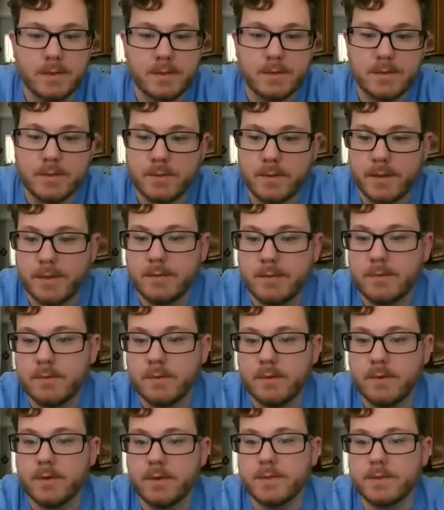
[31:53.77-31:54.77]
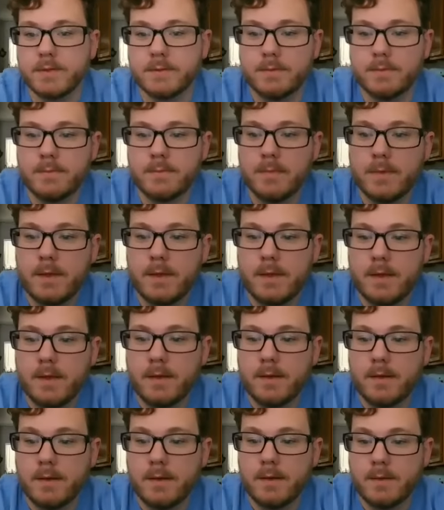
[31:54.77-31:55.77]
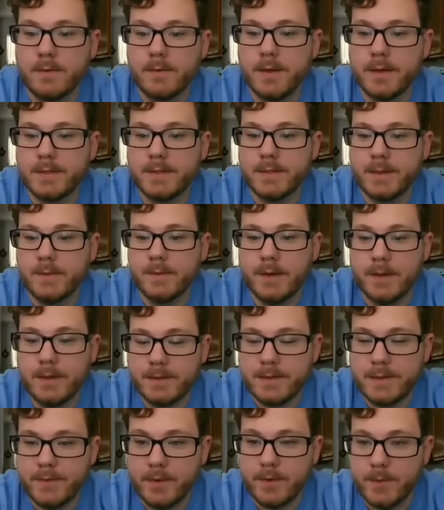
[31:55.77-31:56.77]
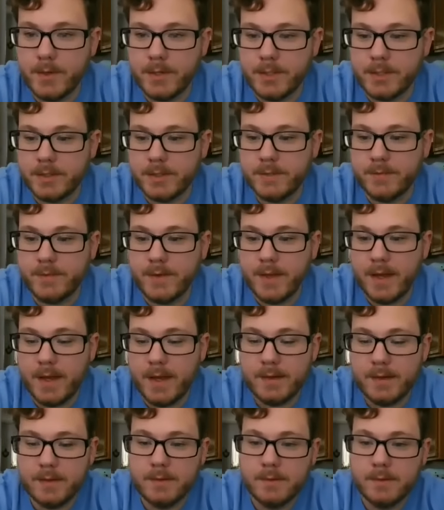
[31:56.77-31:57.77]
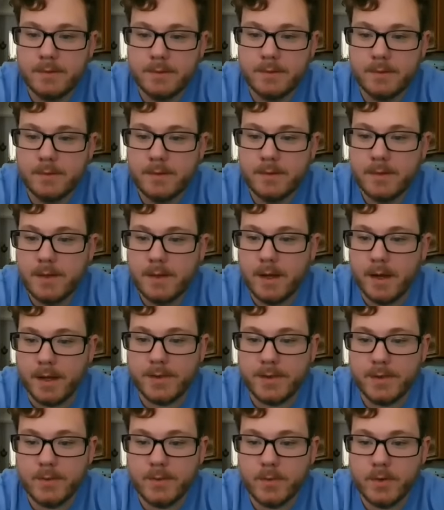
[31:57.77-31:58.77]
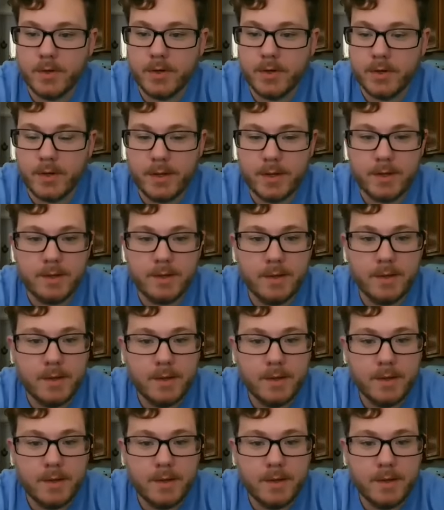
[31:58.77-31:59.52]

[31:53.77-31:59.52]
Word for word: That's great. Awesome. All right. Does anyone else have any questions? If not, I think we're good.